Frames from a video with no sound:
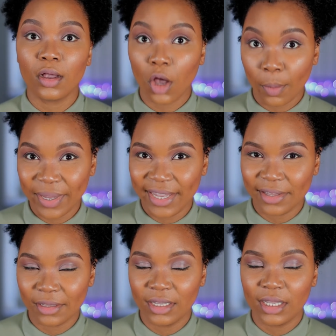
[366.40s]

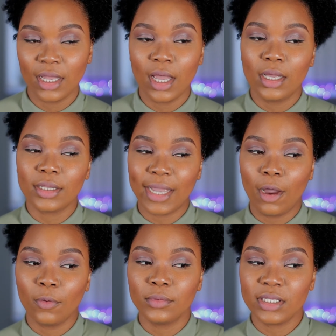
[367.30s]
Copying.
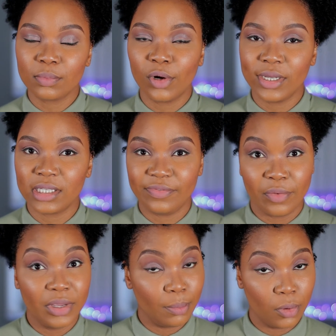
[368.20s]
Now, this point is
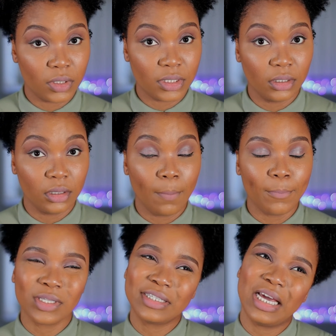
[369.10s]
very important.
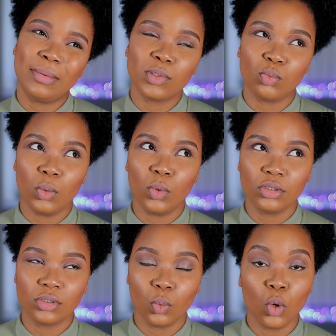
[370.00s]
Most times we
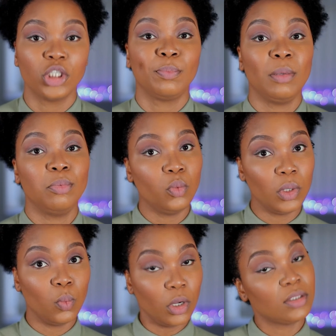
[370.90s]
want to watch people
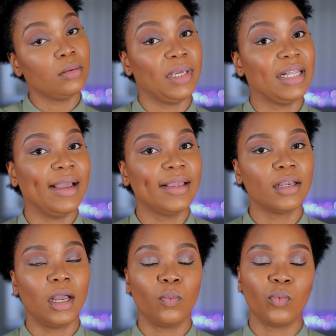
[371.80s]
we want to be like,
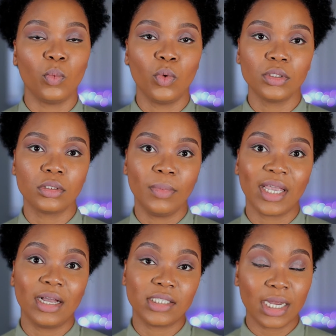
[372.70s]
and we want to
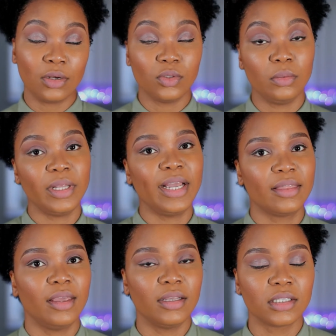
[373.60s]
make our channel to be
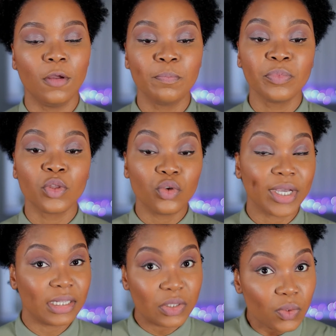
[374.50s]
like theirs. You
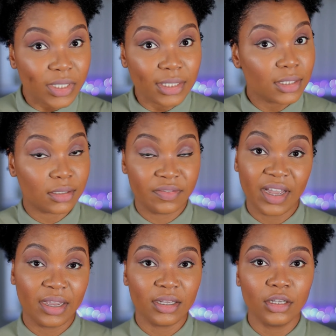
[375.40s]
can do this, it's
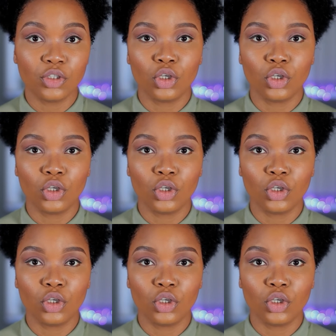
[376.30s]
fine.